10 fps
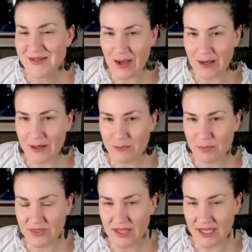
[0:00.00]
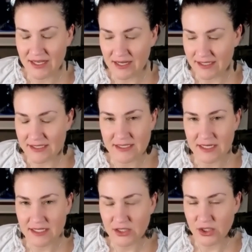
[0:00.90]
But then I
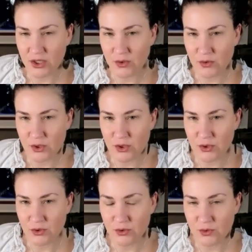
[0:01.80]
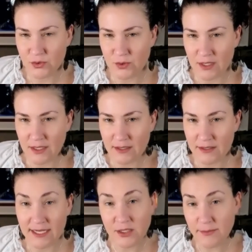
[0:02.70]
decided to go to
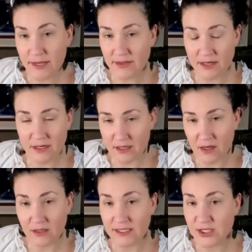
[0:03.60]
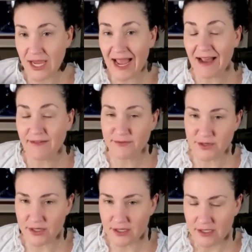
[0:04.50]
naturopath college
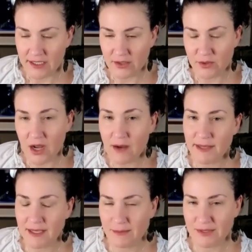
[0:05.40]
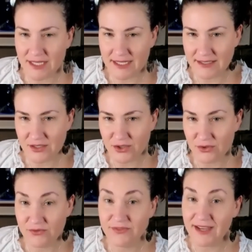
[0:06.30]
after, not being able to get
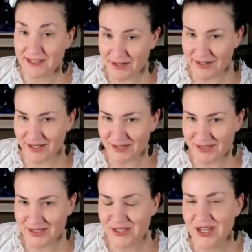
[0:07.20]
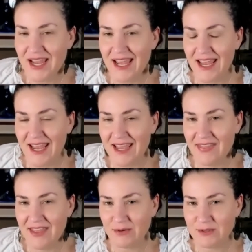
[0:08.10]
into veterinary college.
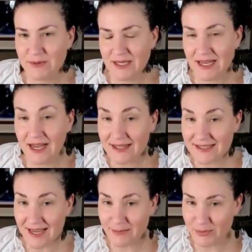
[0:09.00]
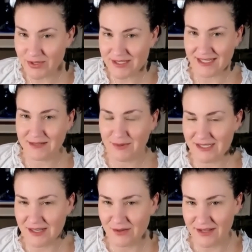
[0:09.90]
And that was because I presented
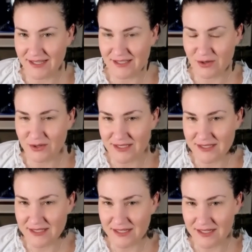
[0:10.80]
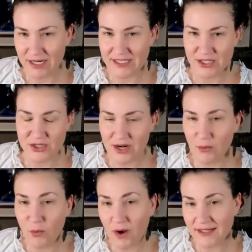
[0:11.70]
myself as a holistic practitioner.
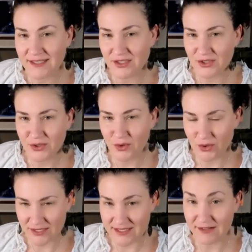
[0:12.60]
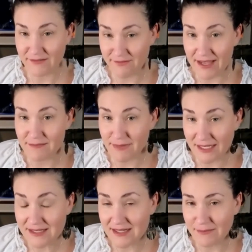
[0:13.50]
I wanted to do holistic vet
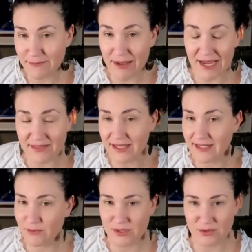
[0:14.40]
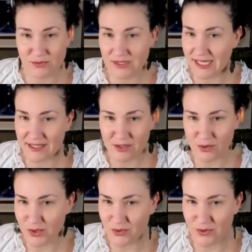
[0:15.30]
medicine. And back then, it was really a
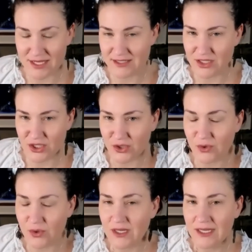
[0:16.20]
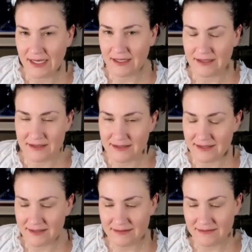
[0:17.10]
no thing to do.
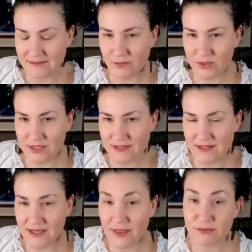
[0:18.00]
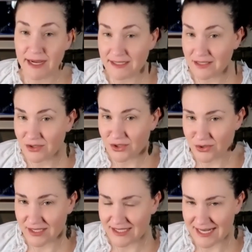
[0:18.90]
It was a threat
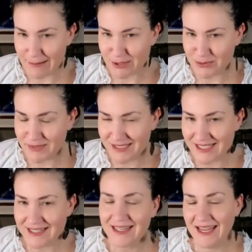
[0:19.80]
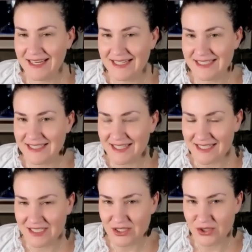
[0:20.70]
to the establishment. And I didn't
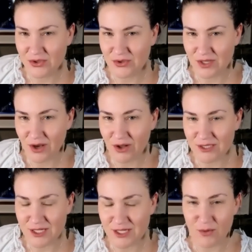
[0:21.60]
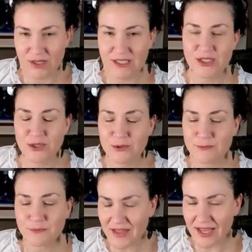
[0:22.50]
get into the college I wanted to.
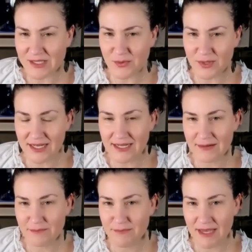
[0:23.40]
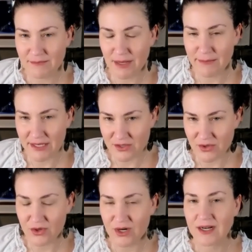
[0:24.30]
And that's when I met my
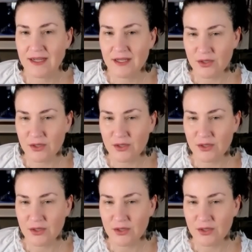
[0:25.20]
mentor,